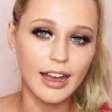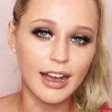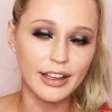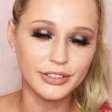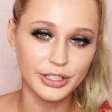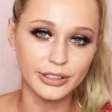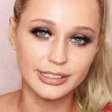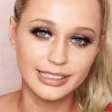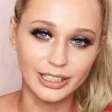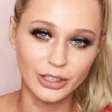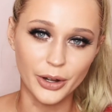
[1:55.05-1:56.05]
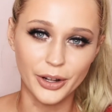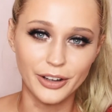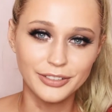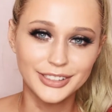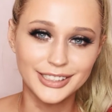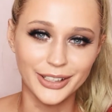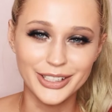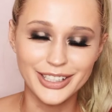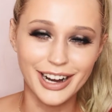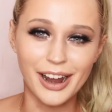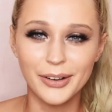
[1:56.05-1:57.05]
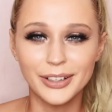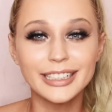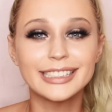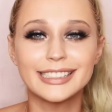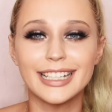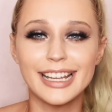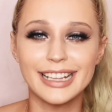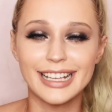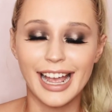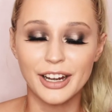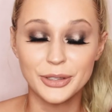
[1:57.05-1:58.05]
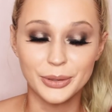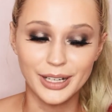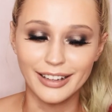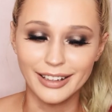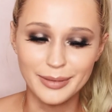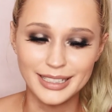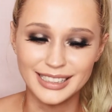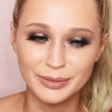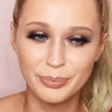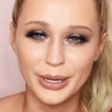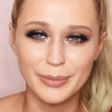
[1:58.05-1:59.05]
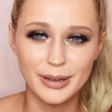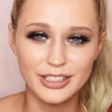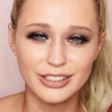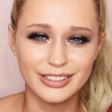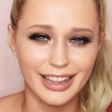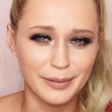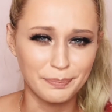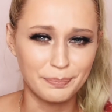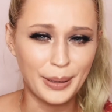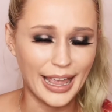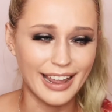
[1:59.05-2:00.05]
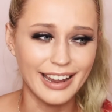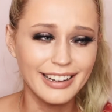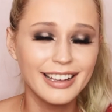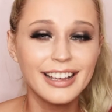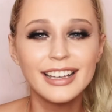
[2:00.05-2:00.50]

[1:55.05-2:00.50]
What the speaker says: I've used a lot of, so you can't really see the actual colour because it's pretty much just like pan.